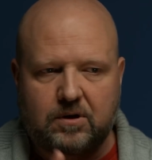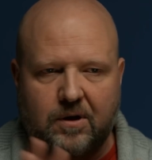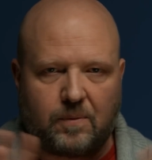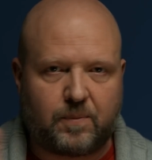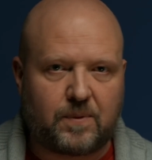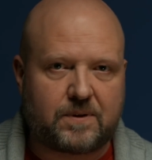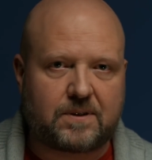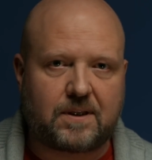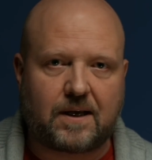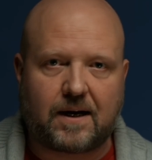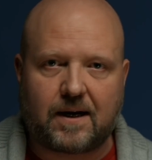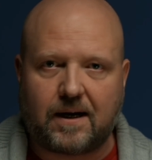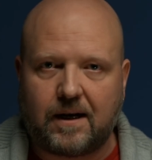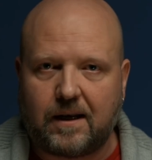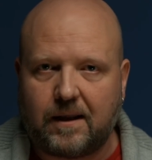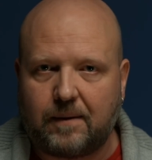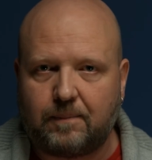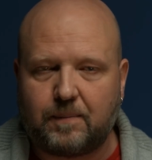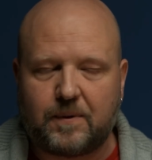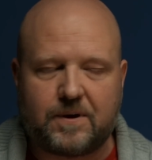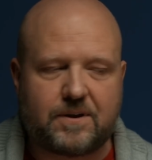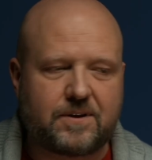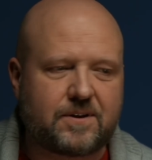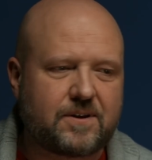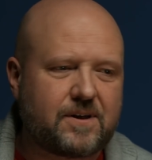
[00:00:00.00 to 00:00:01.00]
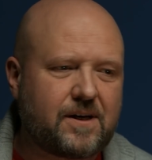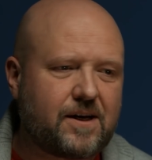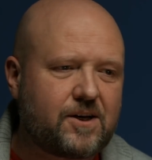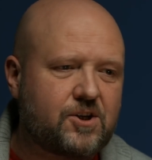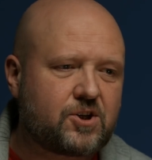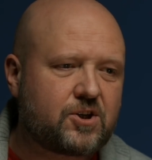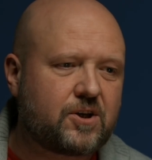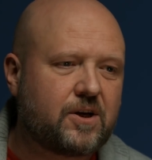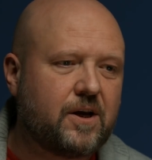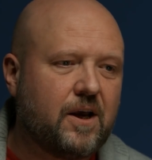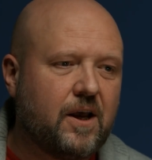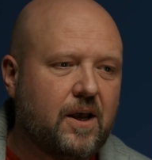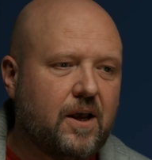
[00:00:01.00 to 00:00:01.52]
French pastoral
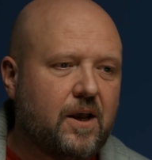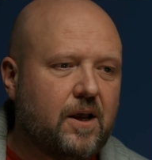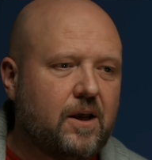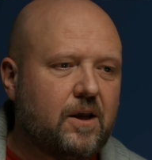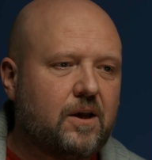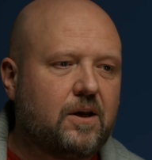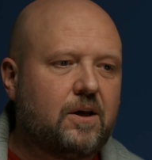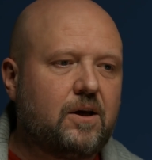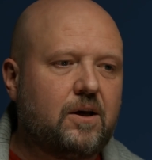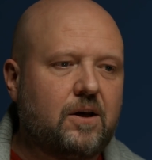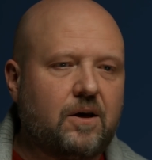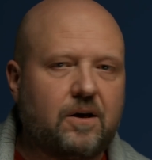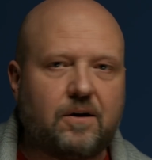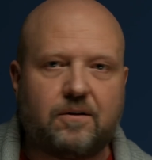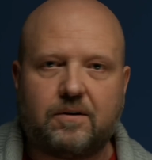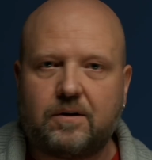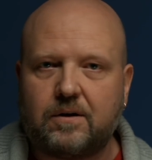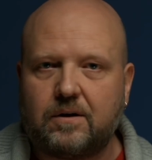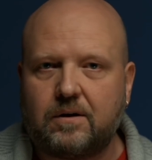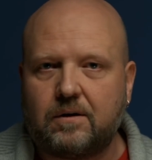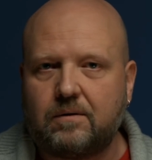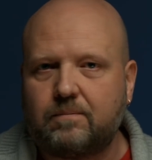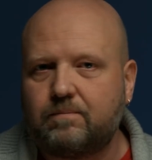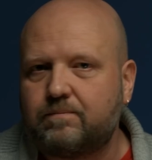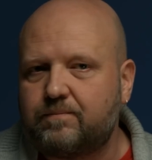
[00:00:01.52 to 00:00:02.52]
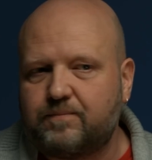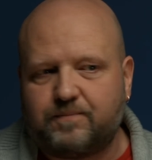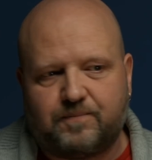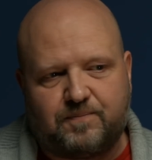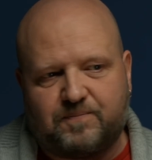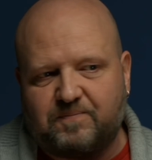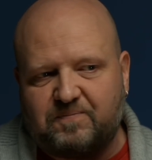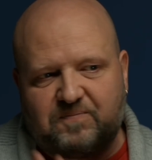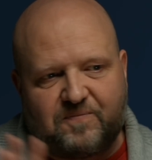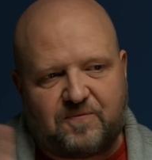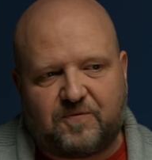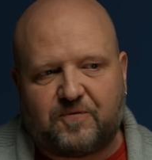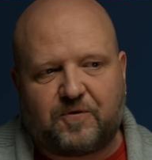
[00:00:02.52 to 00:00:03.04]
landscapes, famous
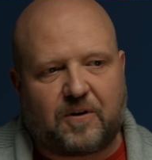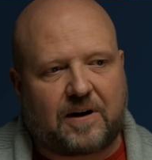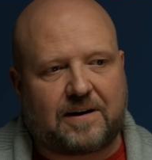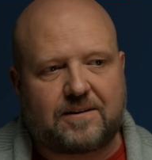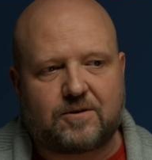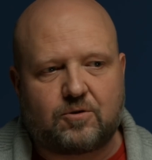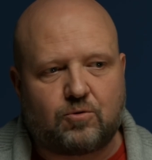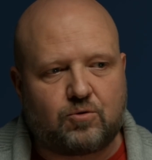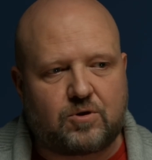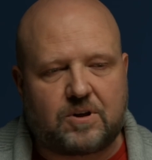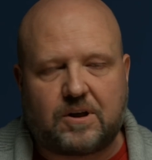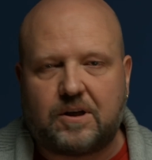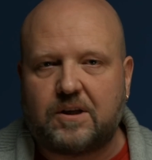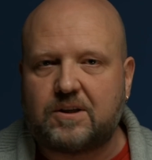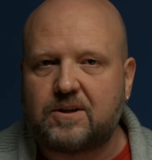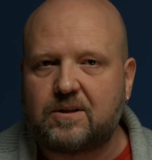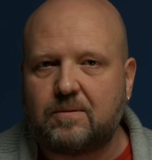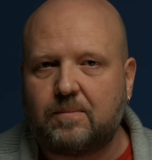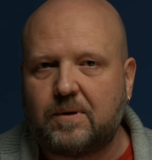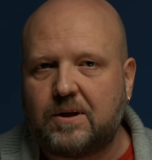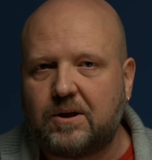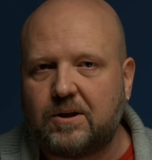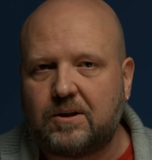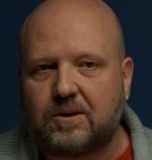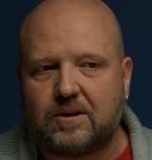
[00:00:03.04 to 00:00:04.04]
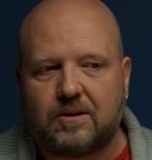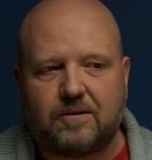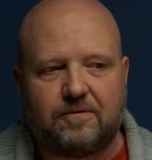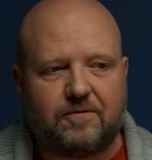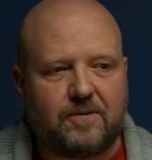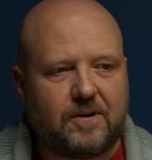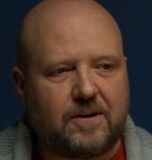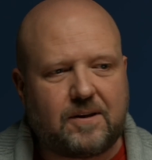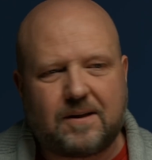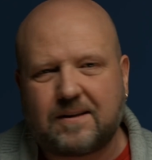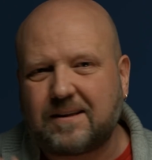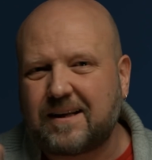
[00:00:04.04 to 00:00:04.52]
French wines, and so forth.